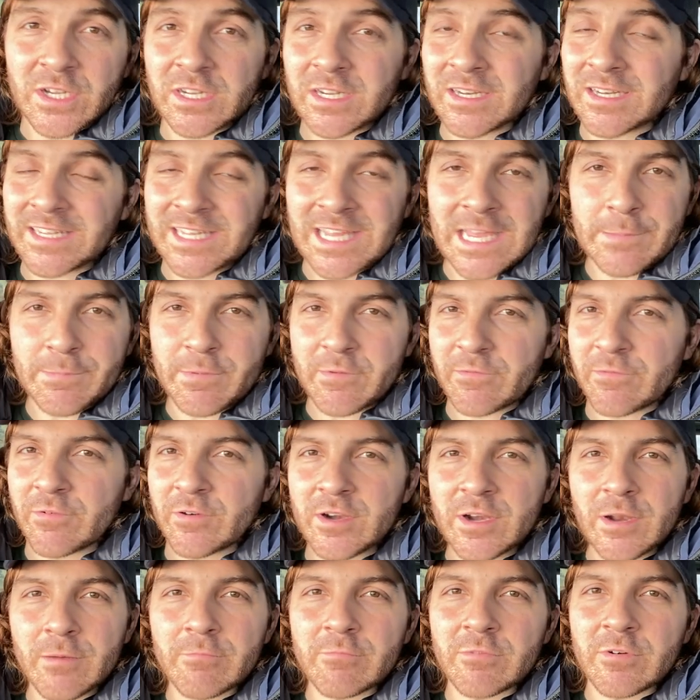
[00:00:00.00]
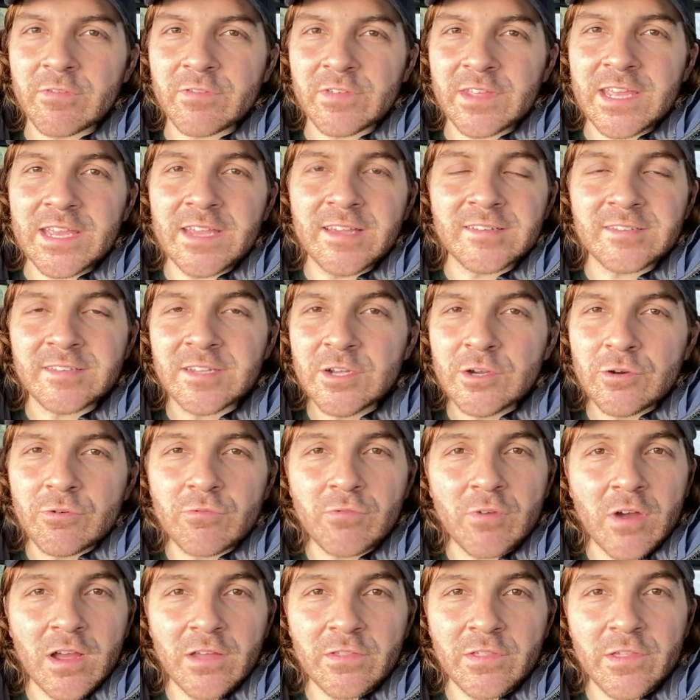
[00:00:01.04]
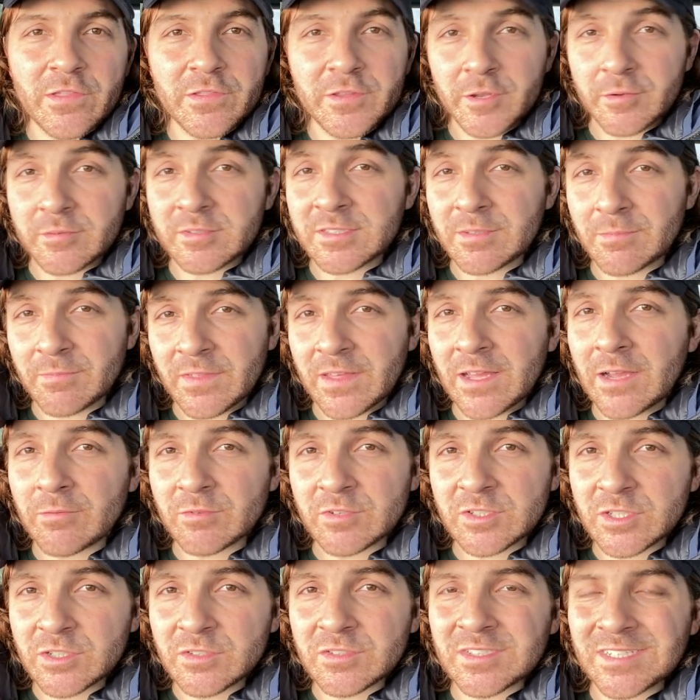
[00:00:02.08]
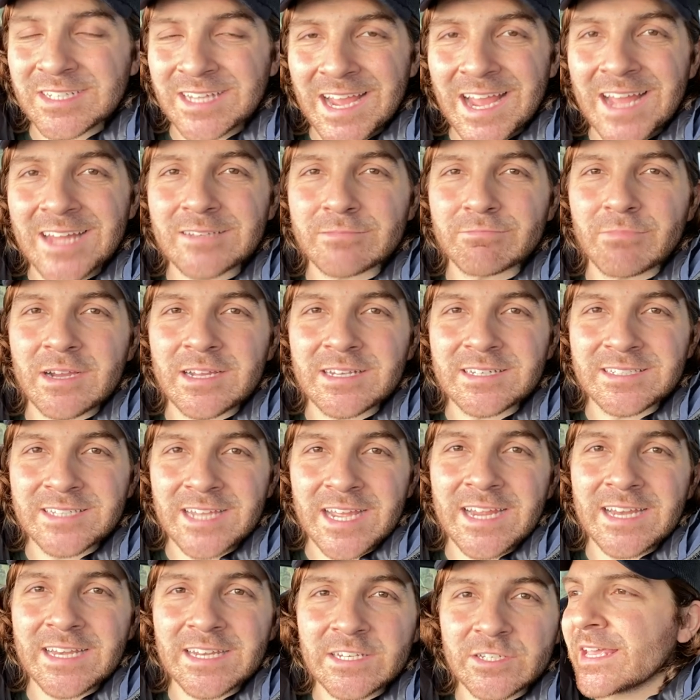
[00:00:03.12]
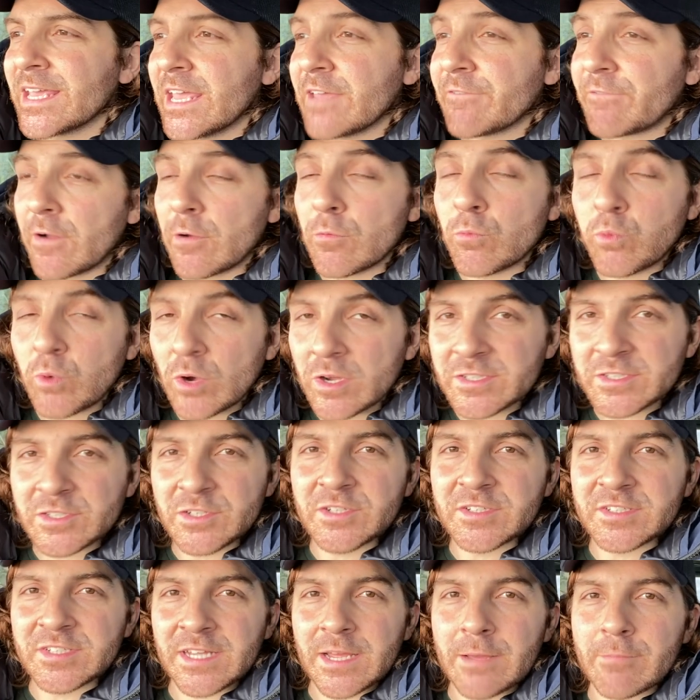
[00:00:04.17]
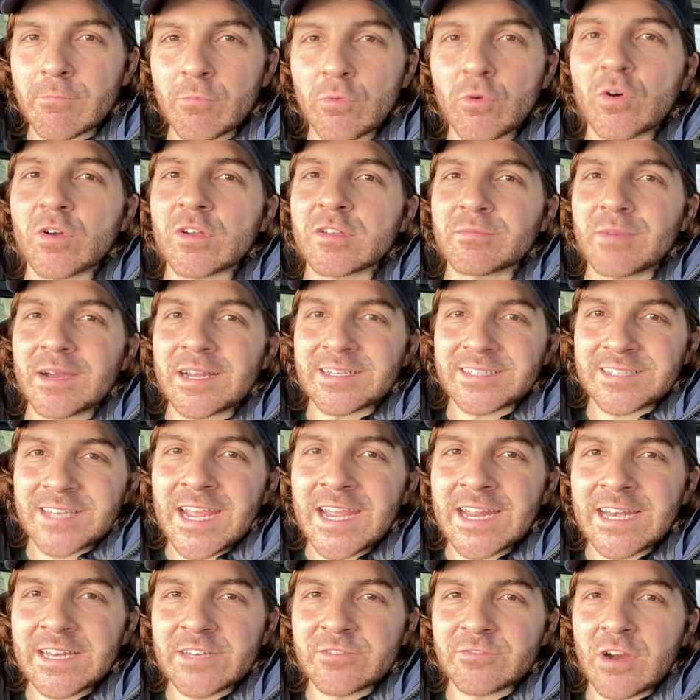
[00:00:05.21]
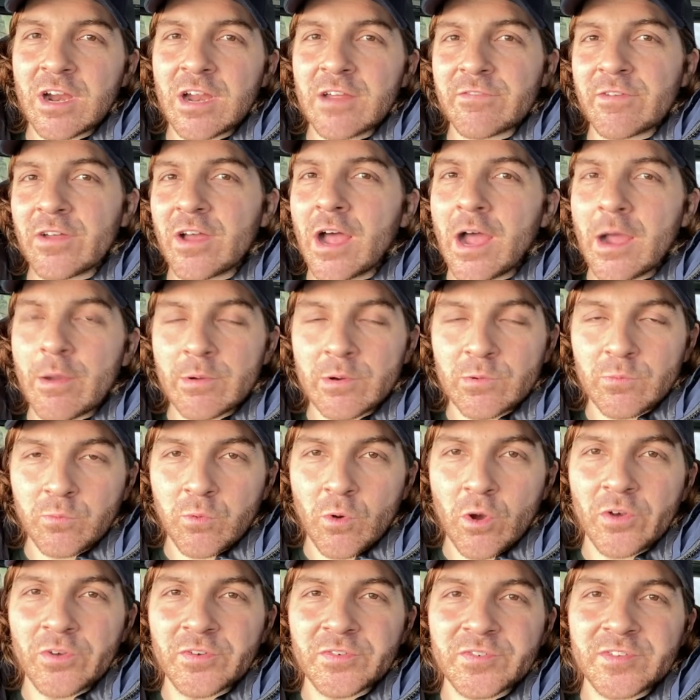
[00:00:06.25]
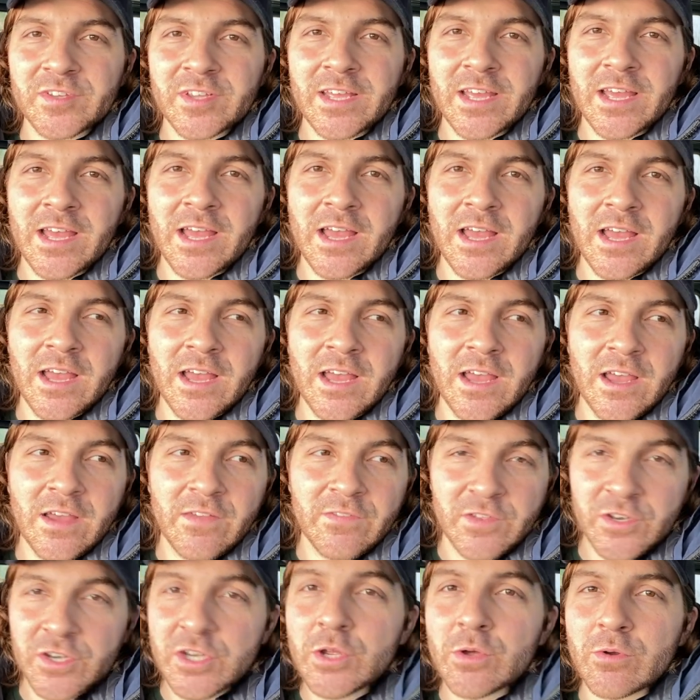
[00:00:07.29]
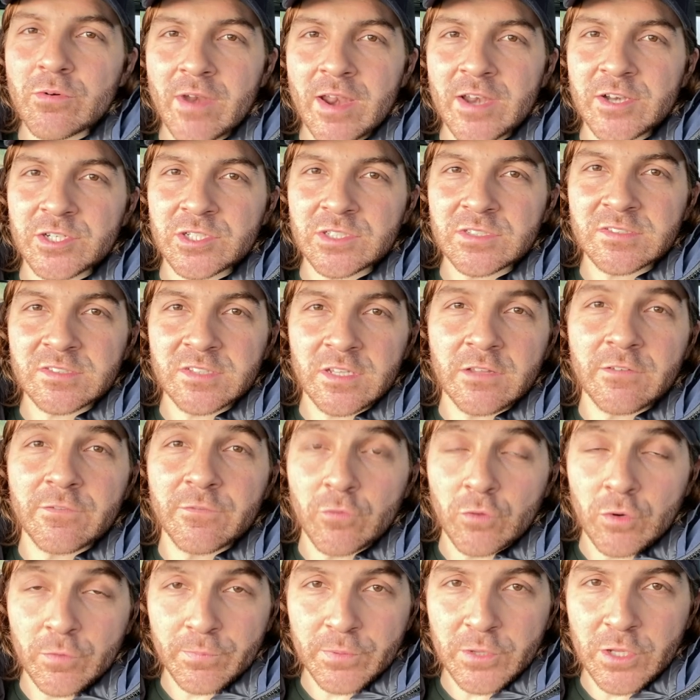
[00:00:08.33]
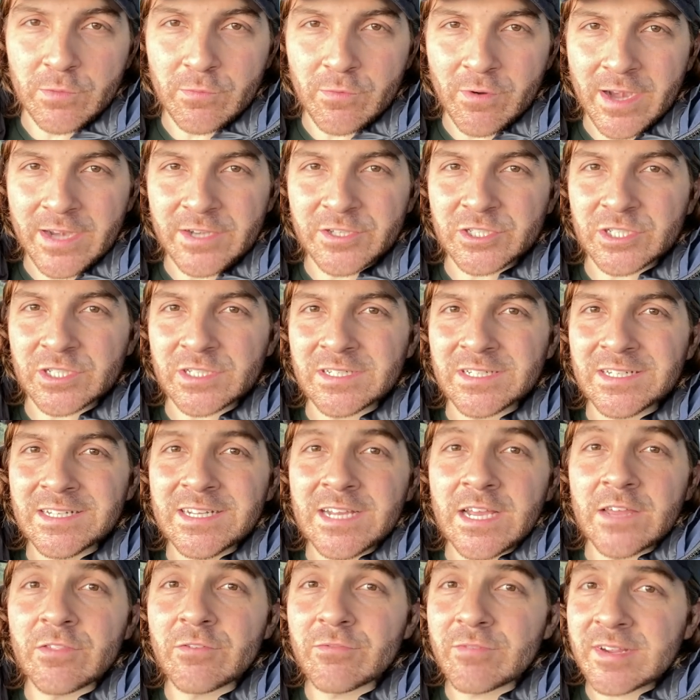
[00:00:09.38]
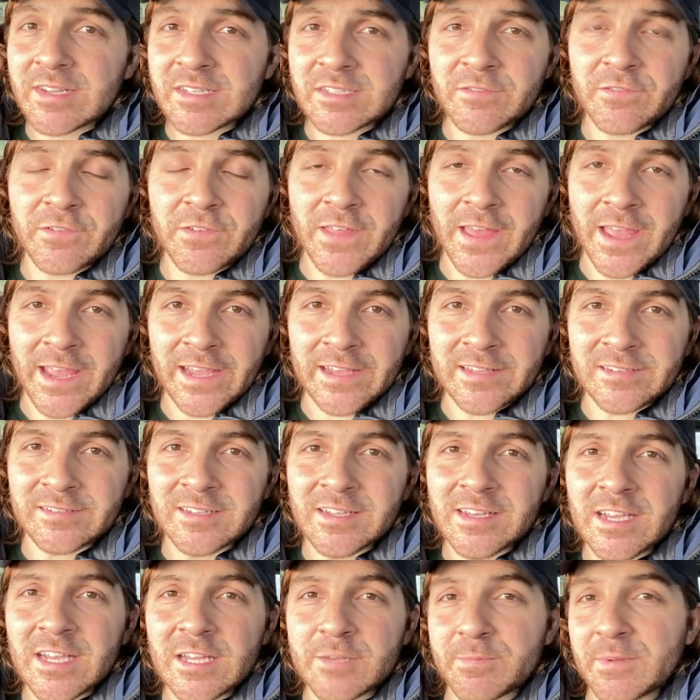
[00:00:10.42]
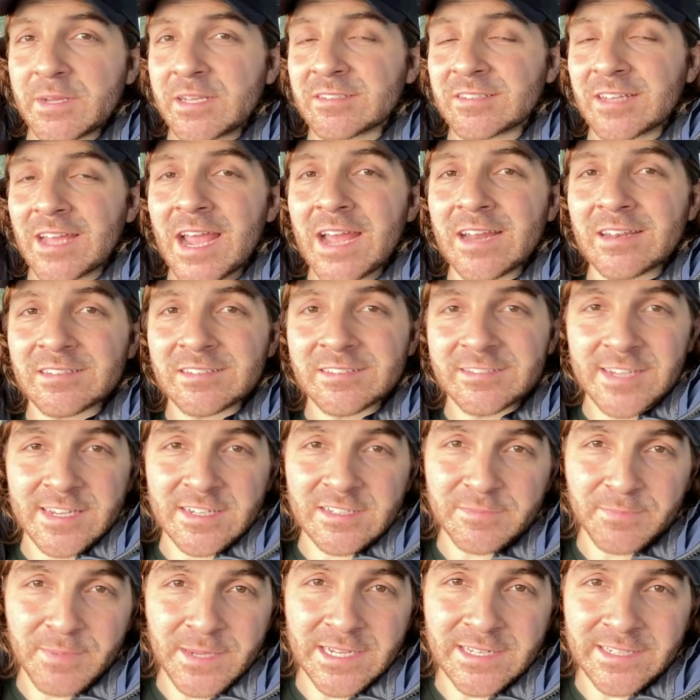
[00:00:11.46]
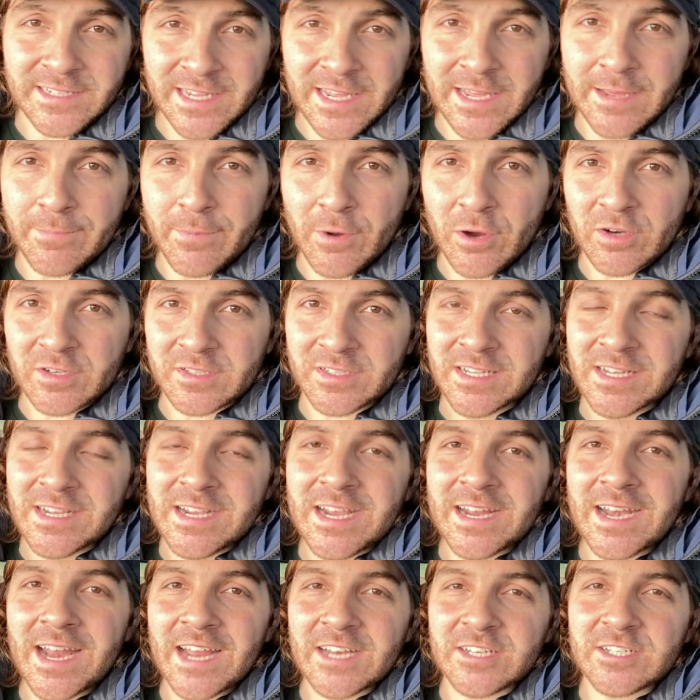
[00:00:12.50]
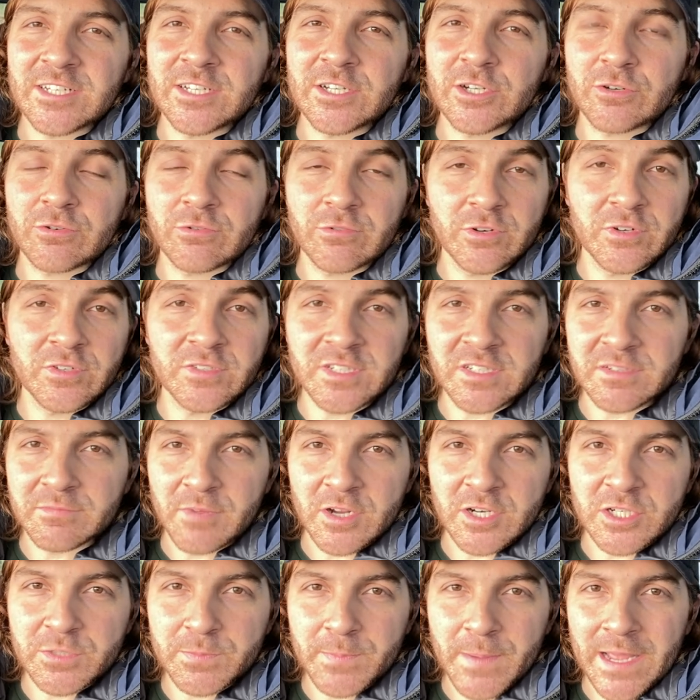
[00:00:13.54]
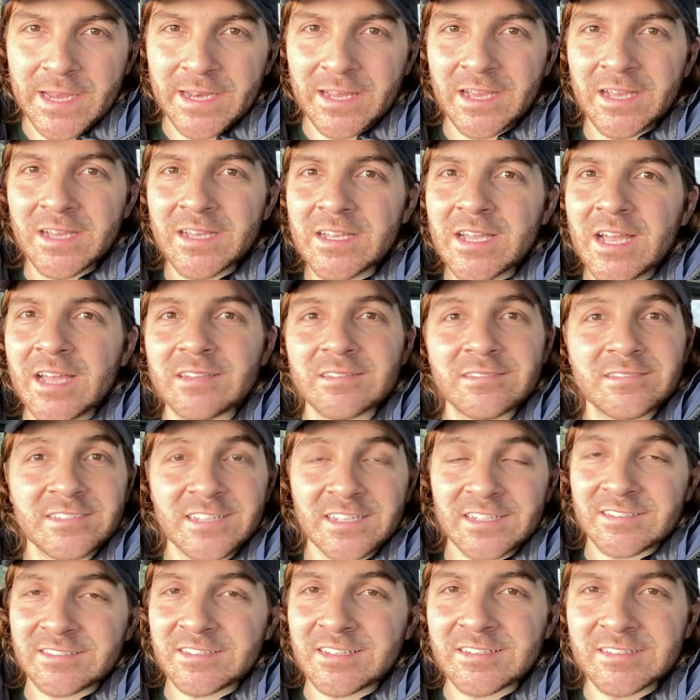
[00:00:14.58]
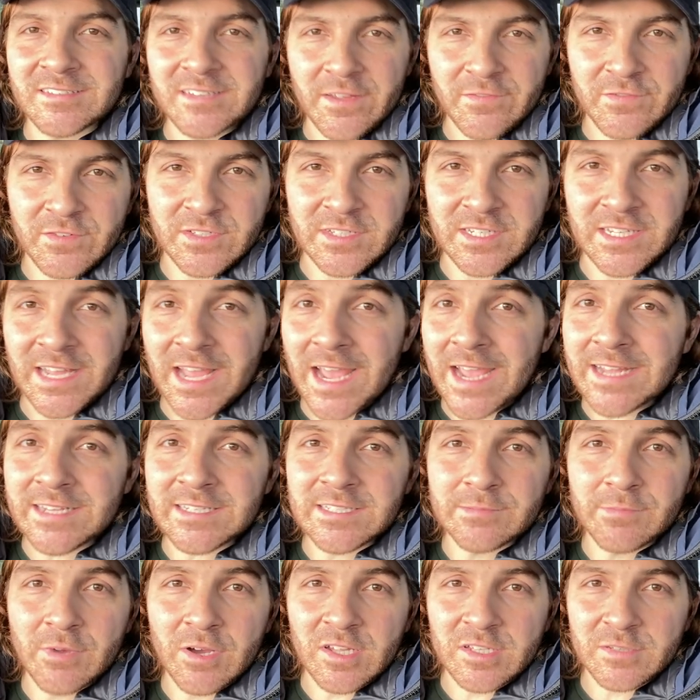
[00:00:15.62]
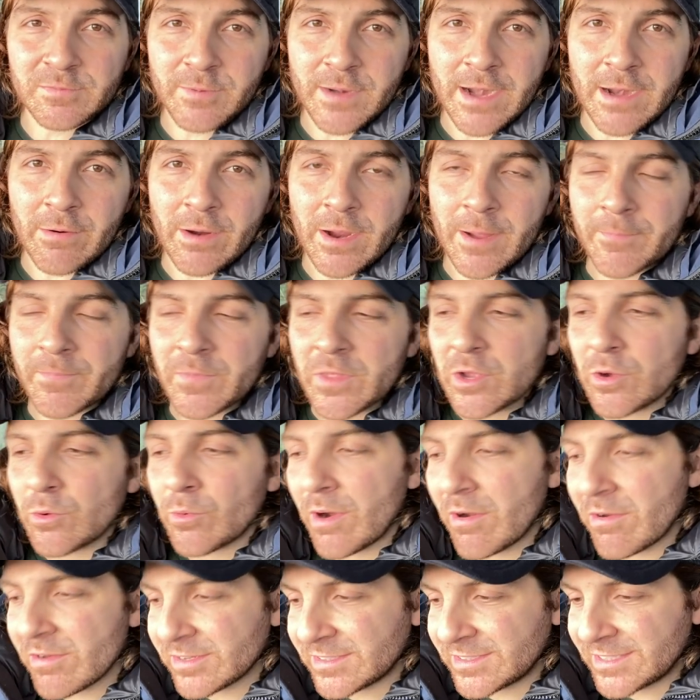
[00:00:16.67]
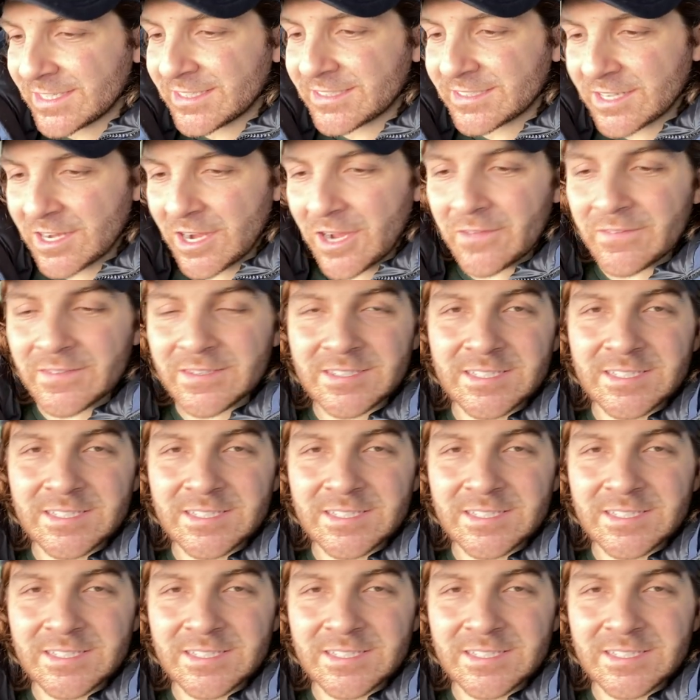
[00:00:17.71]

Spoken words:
going to keep it for a number of years rather than something I was using as my daily. If I was using it more as my daily driver, I would want the newer engine, so the Ford Puma engine. And the reason for that is because it had a 6-speed gearbox and actually cruises much better at 60, 70, 80 miles per hour. Whereas this car, the